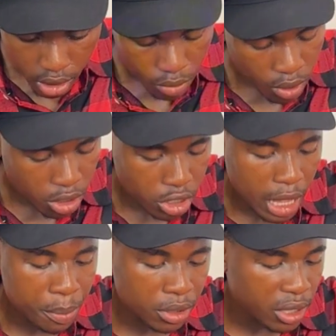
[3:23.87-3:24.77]
Once you
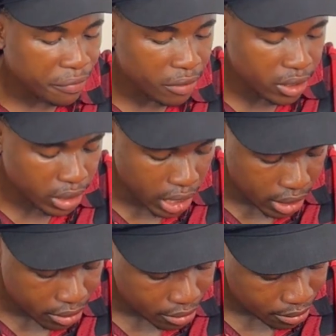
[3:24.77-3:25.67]
tap on the
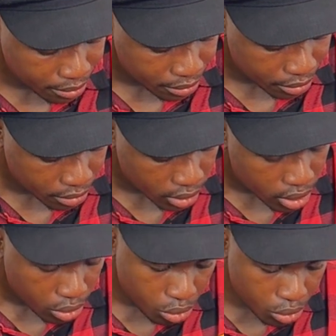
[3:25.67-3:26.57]
filter,
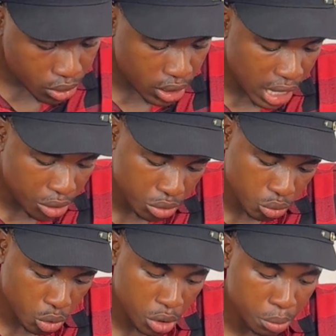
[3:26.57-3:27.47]
you'll see how it
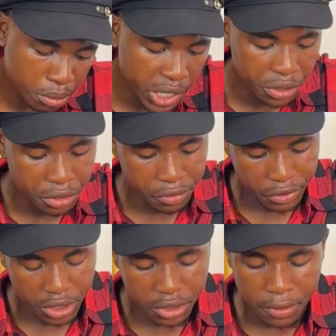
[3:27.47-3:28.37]
will be on your
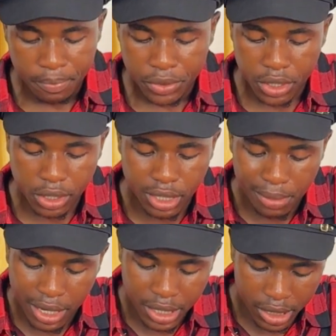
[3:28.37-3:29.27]
video. Just
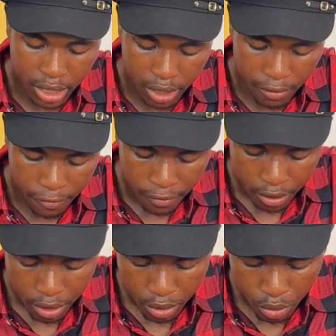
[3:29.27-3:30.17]
imagine if
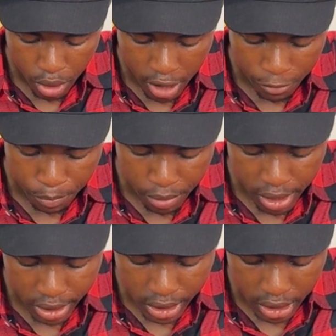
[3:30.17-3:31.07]
we have
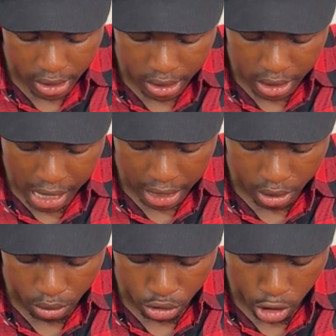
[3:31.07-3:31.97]
placed it like
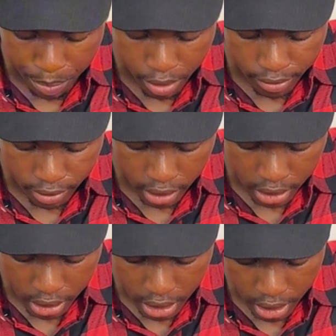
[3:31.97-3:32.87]
on top of this